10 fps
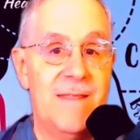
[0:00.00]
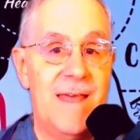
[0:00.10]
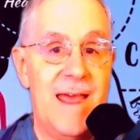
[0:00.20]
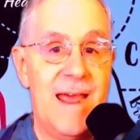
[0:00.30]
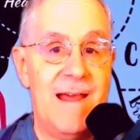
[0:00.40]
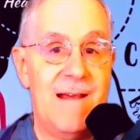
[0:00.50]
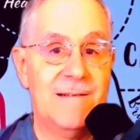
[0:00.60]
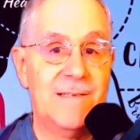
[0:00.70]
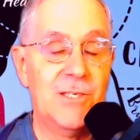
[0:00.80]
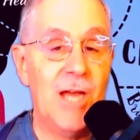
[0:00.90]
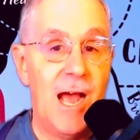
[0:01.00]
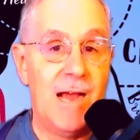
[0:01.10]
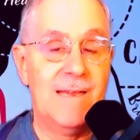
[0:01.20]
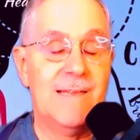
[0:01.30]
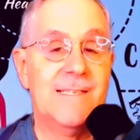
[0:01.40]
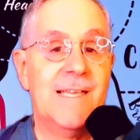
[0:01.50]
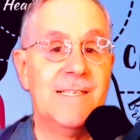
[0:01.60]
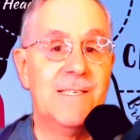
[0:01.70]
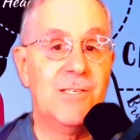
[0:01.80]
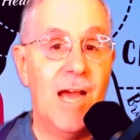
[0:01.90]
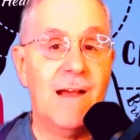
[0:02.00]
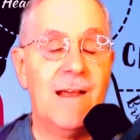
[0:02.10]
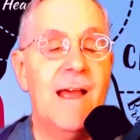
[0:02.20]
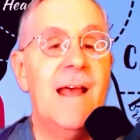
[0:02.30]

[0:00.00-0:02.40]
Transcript: there, Chuck. It says Chuck.